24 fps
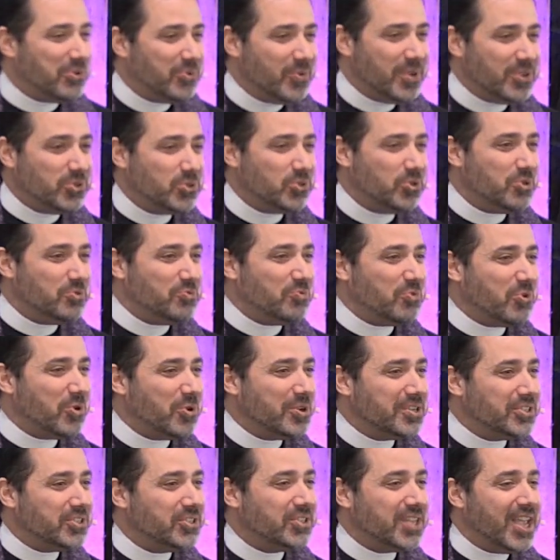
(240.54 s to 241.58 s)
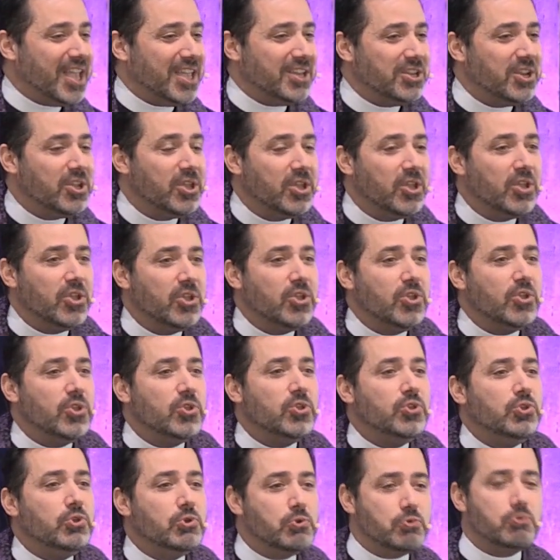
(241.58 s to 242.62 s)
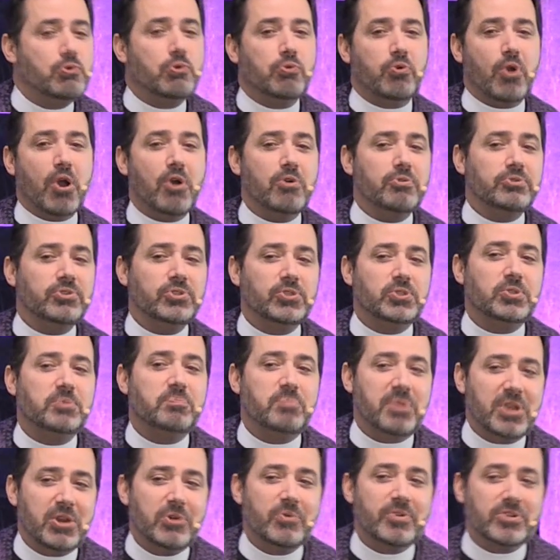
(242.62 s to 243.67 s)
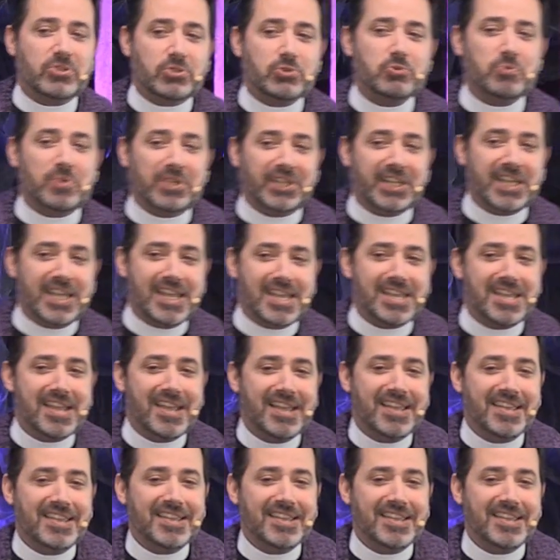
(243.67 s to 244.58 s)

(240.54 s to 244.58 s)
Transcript: Richard Rohr, said, you grow spiritually